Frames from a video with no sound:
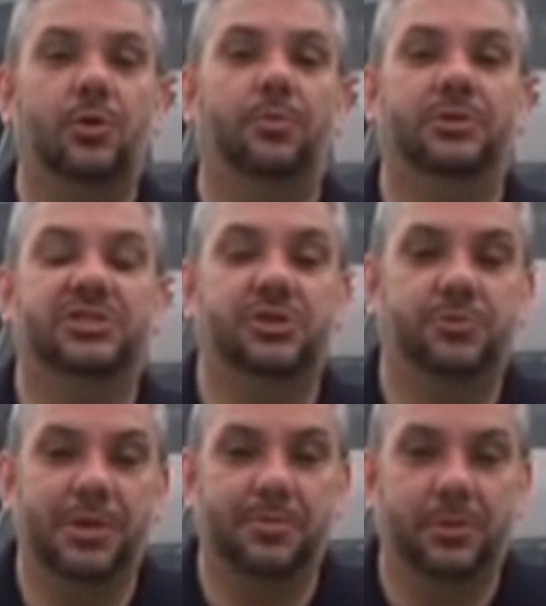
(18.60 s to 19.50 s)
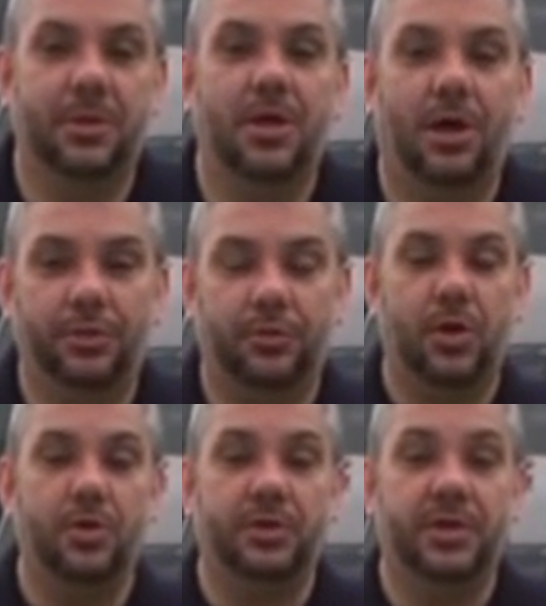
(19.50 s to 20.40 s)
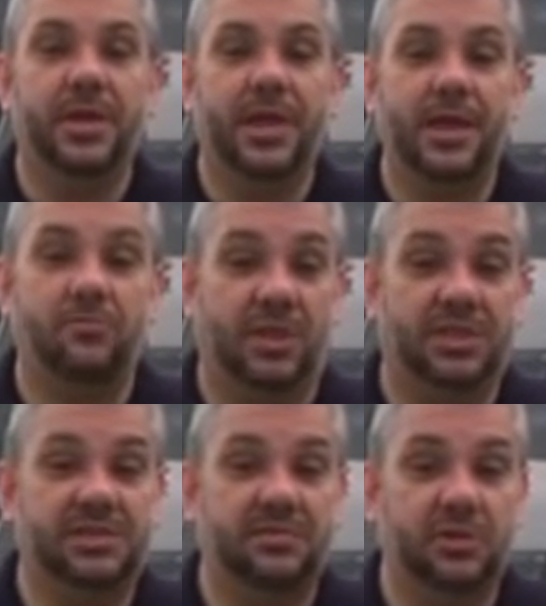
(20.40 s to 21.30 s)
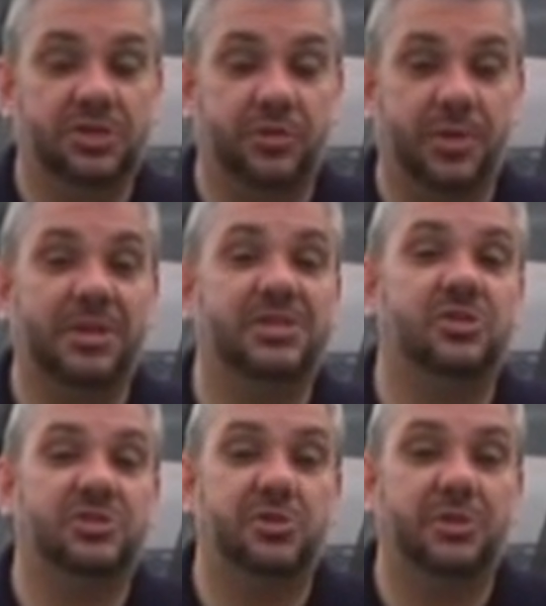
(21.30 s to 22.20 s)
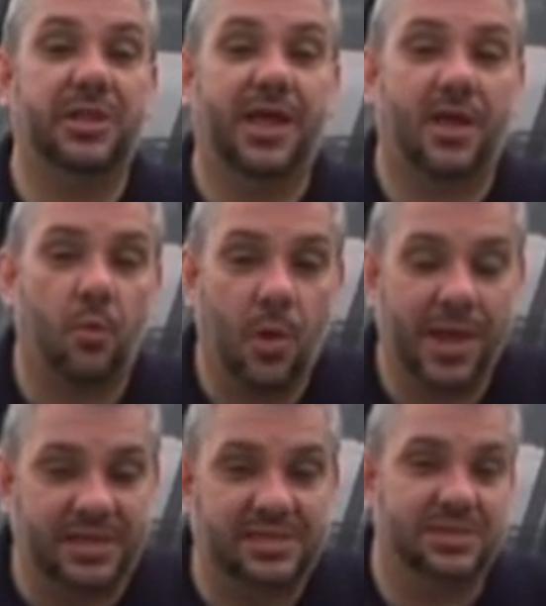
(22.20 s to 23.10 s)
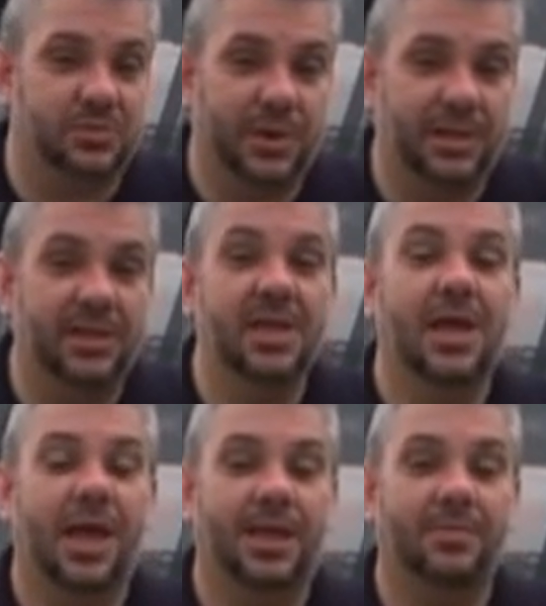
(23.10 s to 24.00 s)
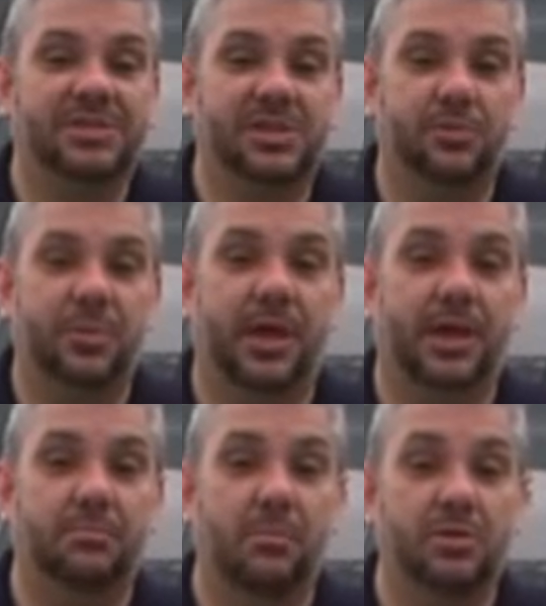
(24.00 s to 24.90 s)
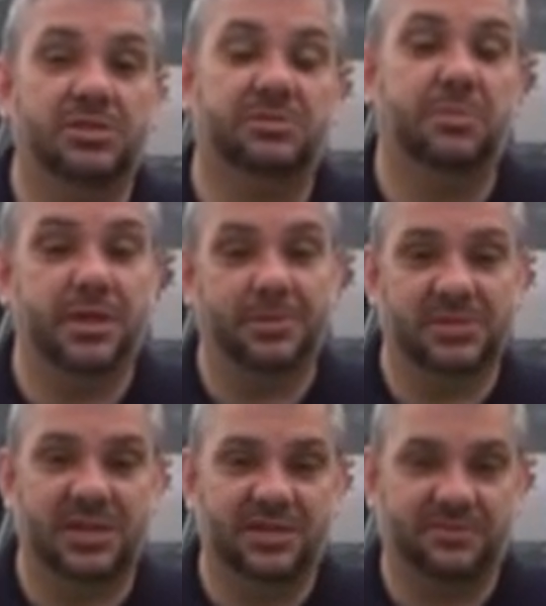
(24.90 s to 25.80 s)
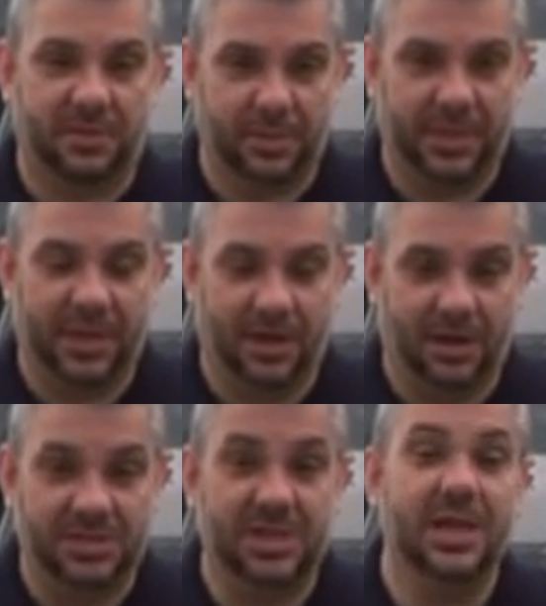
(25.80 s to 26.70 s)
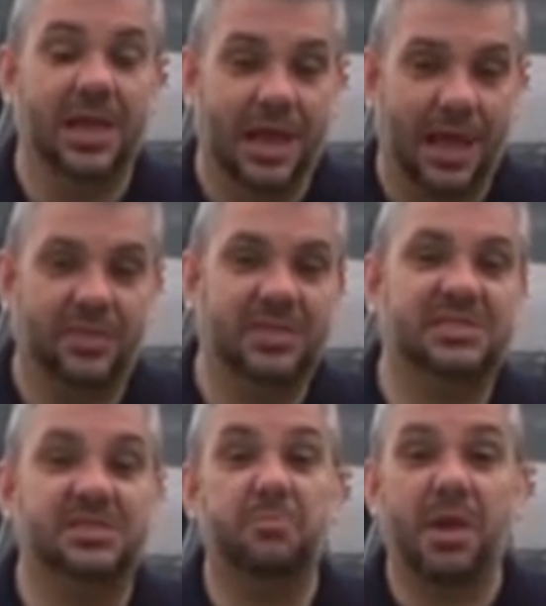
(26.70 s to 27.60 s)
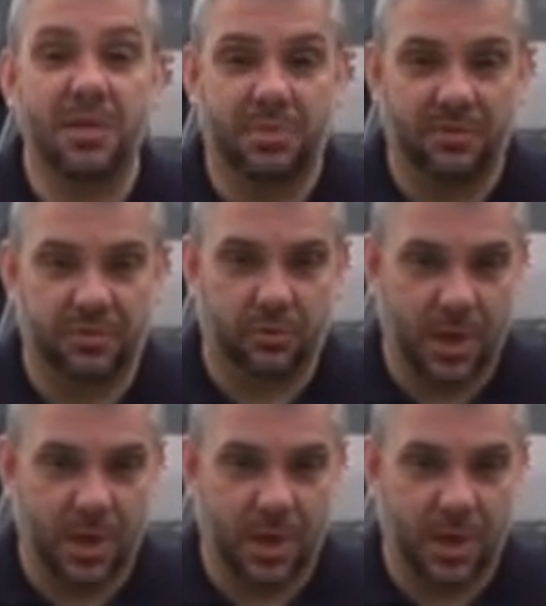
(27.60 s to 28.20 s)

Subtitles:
will put two people on the road in relative luxury, but it's also lightweight as well and can be towed behind most medium-sized family cars. And this is the baby of the